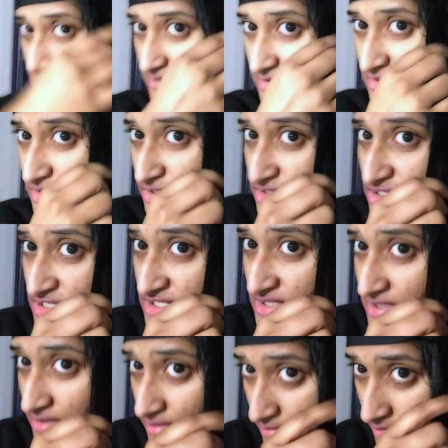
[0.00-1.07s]
So you just,
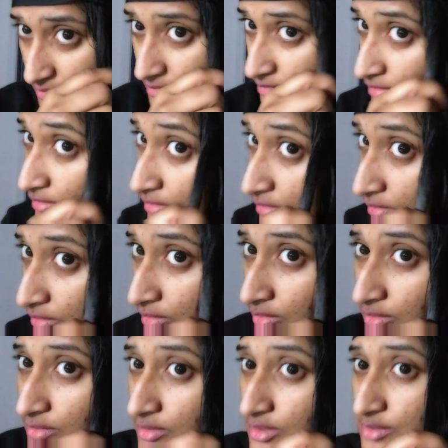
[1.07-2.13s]

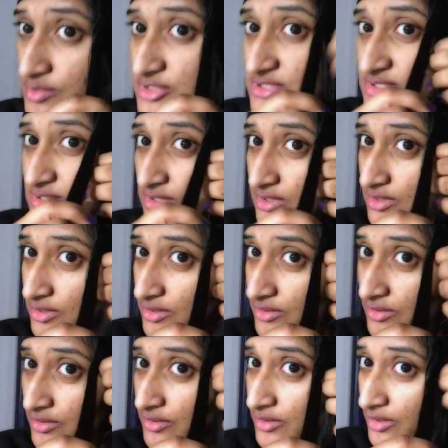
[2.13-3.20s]
let's see,
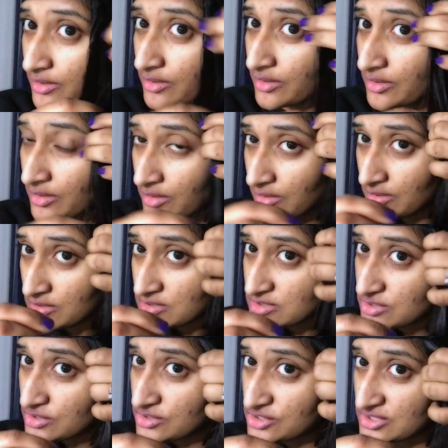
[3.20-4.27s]
here.
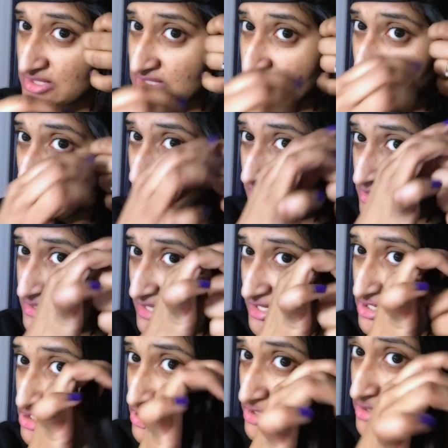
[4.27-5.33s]
So you just take a
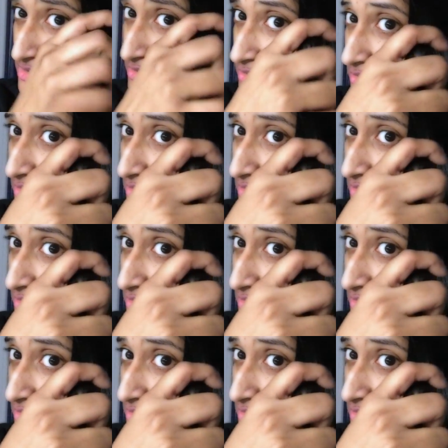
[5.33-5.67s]
section,